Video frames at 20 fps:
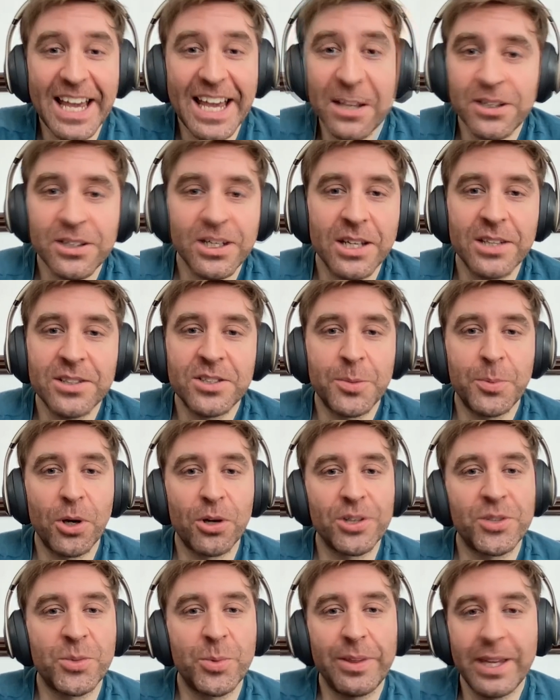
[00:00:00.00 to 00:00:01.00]
Yeah,
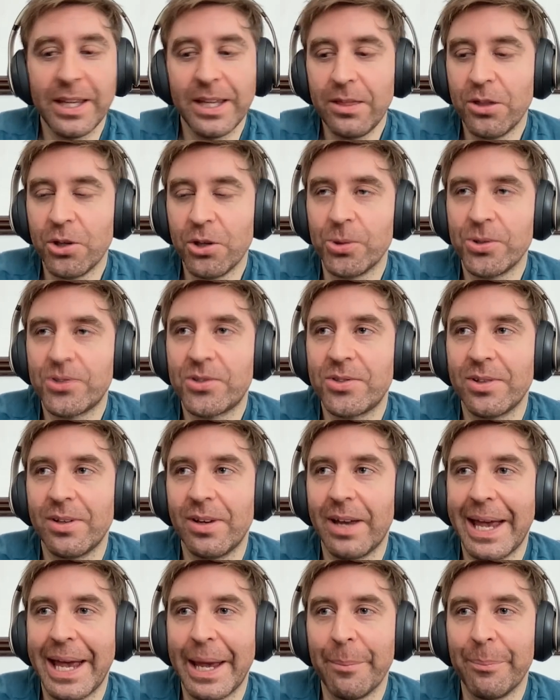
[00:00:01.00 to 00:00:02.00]
and to be honest, within
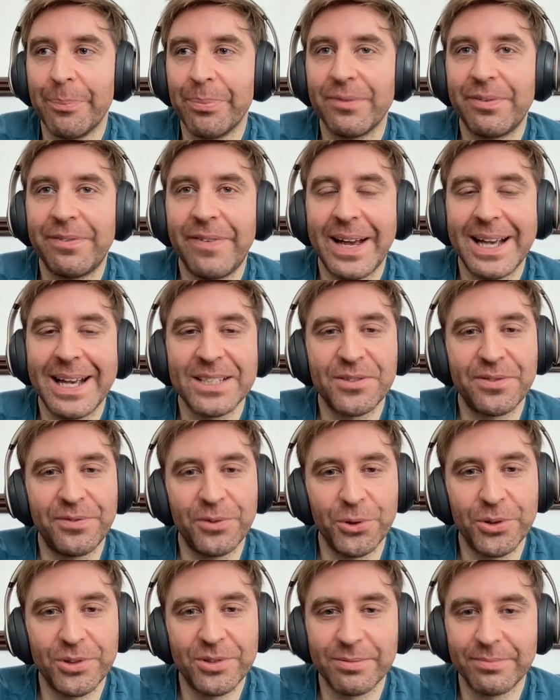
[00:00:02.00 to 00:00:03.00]
those
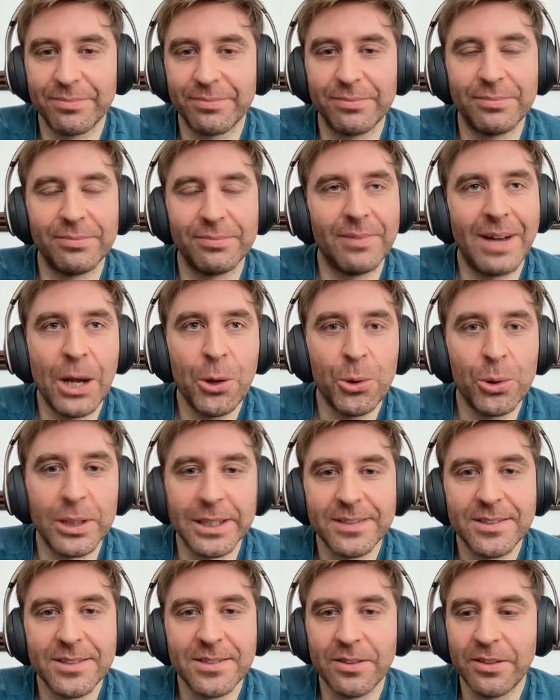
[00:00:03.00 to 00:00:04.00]
fast food
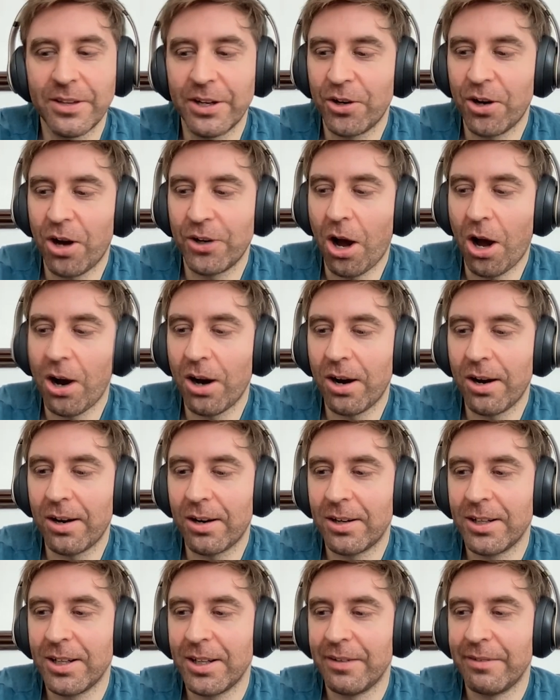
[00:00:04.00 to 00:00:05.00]
outlets, there
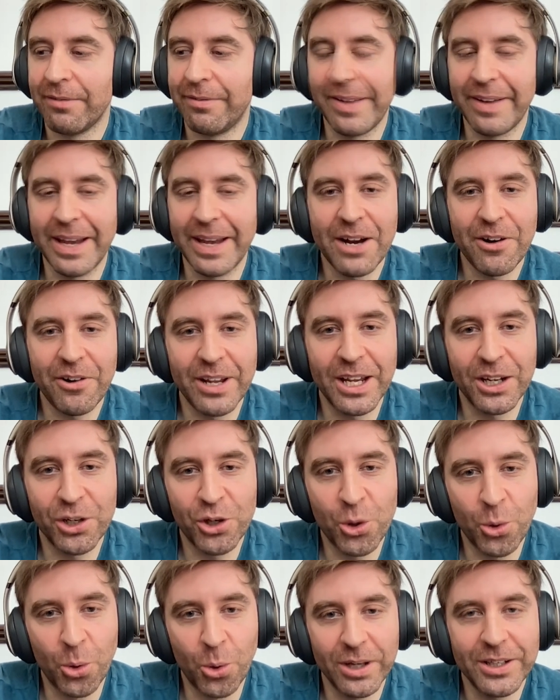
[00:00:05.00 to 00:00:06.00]
are
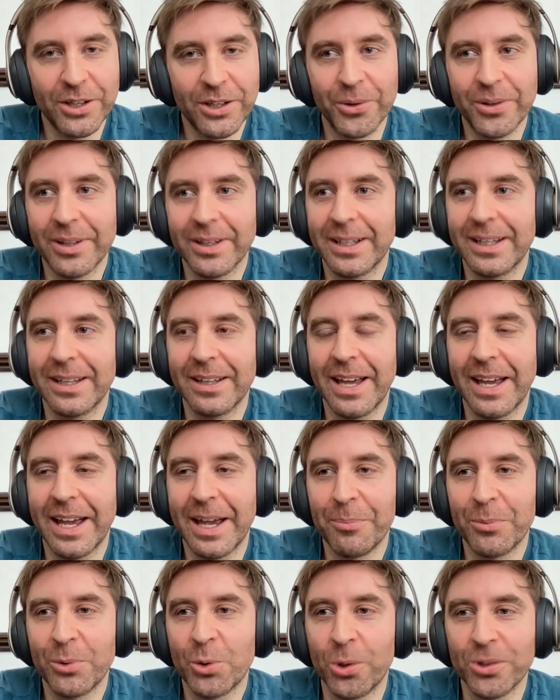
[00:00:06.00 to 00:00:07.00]
varying
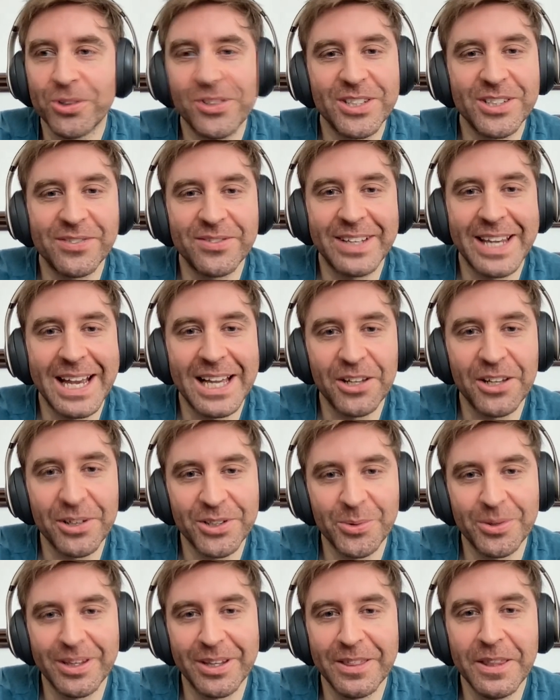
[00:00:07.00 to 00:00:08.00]
quantities of
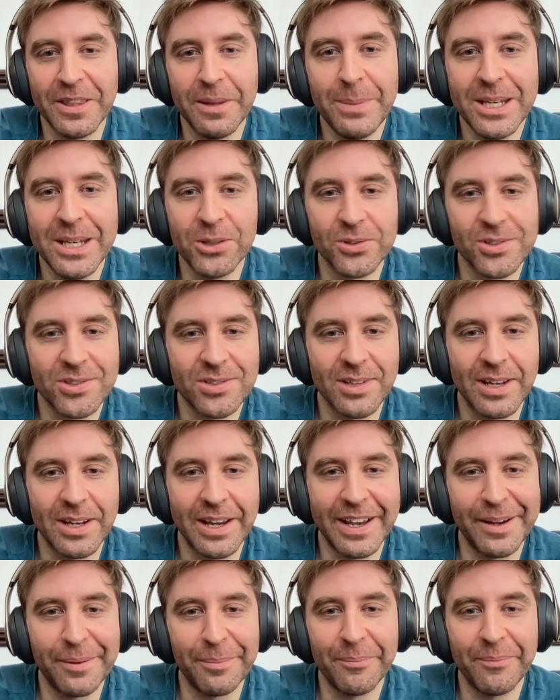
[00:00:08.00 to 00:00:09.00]
calories within the meals.
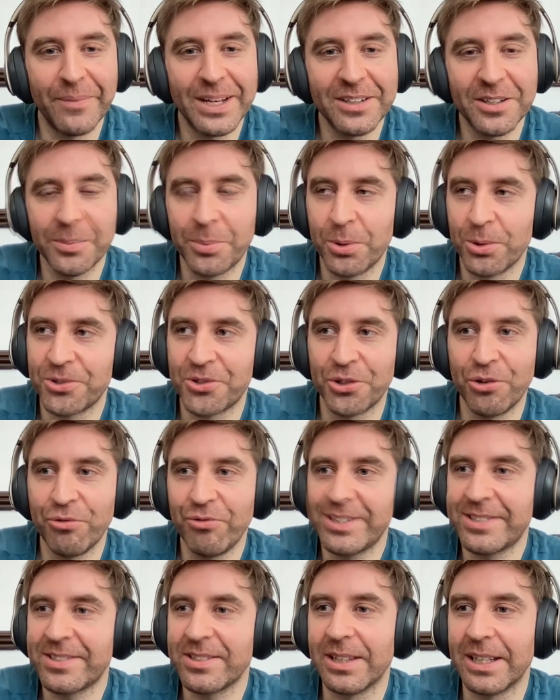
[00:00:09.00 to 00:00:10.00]
I did a post on it
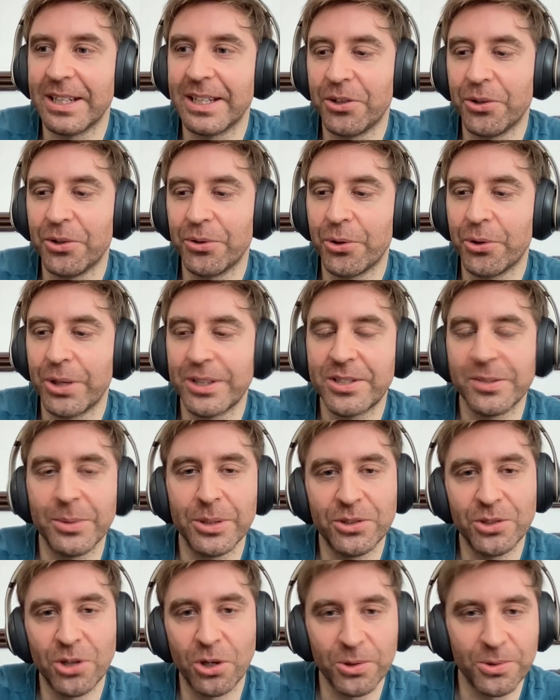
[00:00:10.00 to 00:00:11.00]
recently. You know, going to
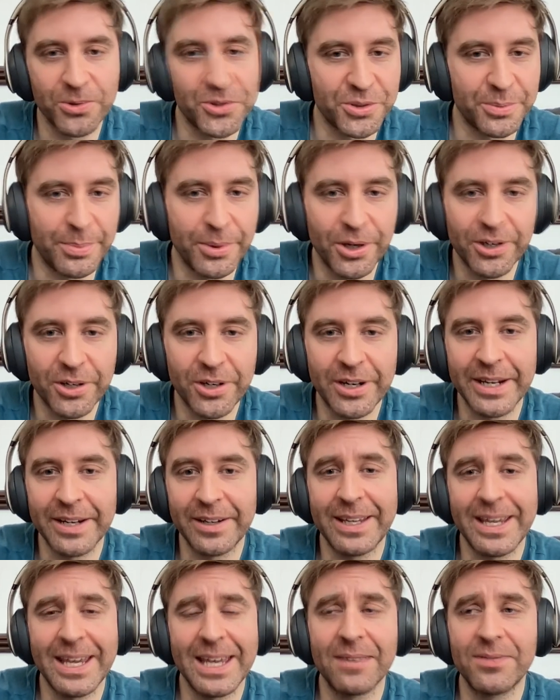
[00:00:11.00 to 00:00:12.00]
McDonald's or Burger
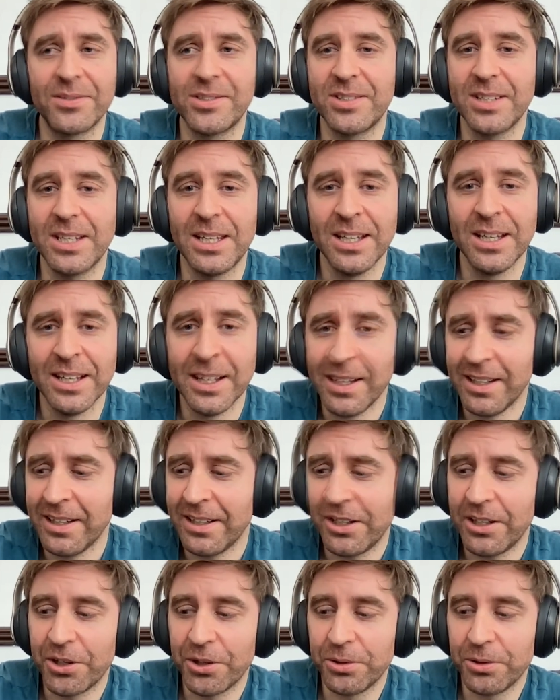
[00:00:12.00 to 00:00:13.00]
King, KFC.
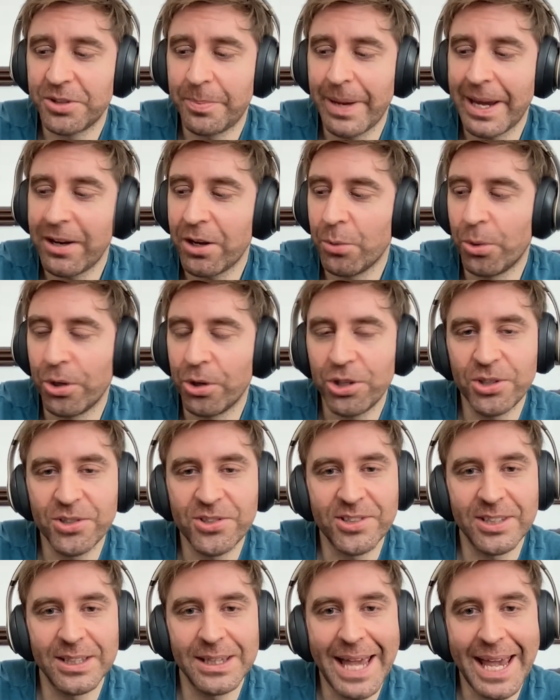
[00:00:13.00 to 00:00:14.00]
You know, depending on
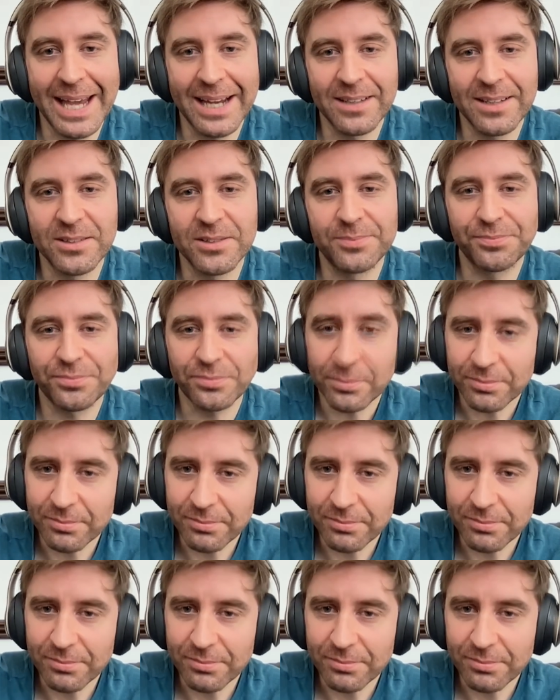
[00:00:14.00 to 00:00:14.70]
what you select,